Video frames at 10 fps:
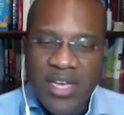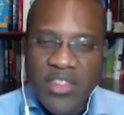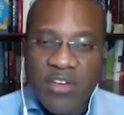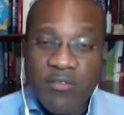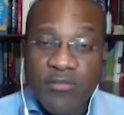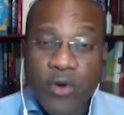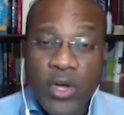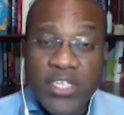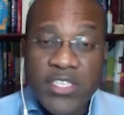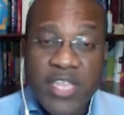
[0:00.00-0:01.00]
the
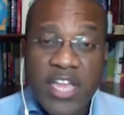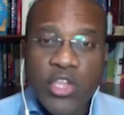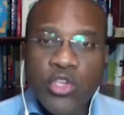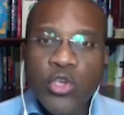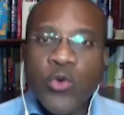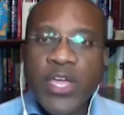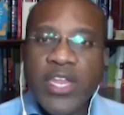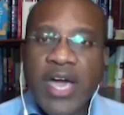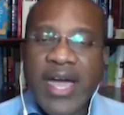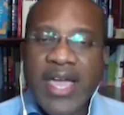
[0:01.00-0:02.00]
voice that you
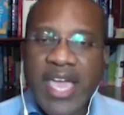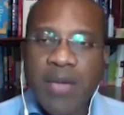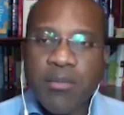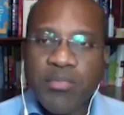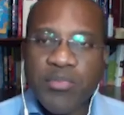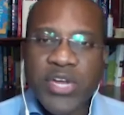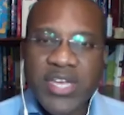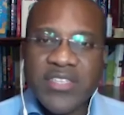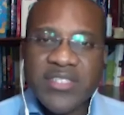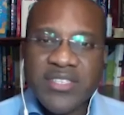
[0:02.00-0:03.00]
and I
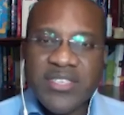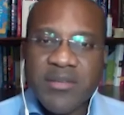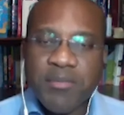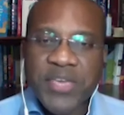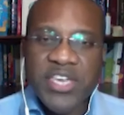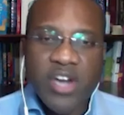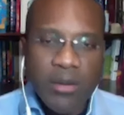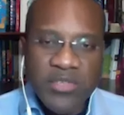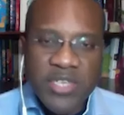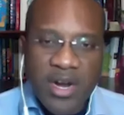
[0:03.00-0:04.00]
embrace
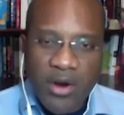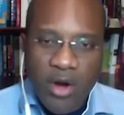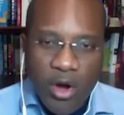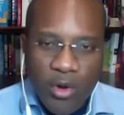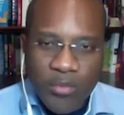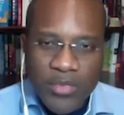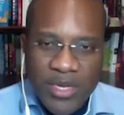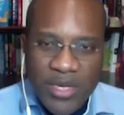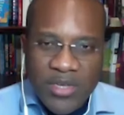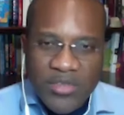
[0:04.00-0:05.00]
becomes our own.
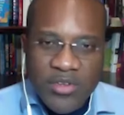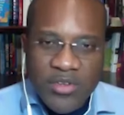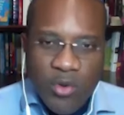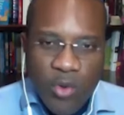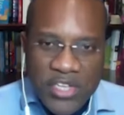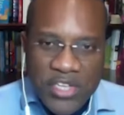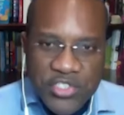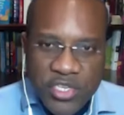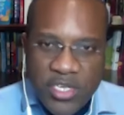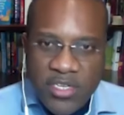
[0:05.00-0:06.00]
So the
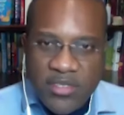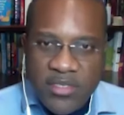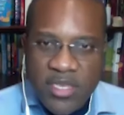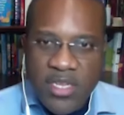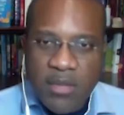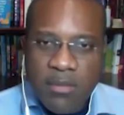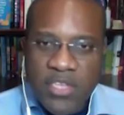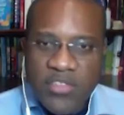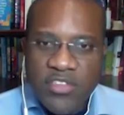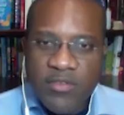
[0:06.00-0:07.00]
question is in the
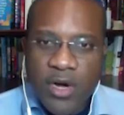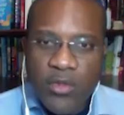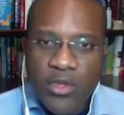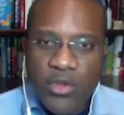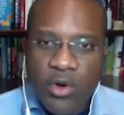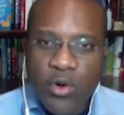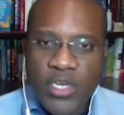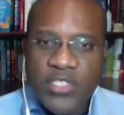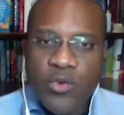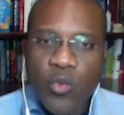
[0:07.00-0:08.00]
midst of all the
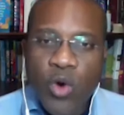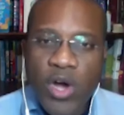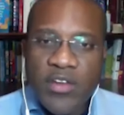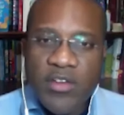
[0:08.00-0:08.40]
noise, what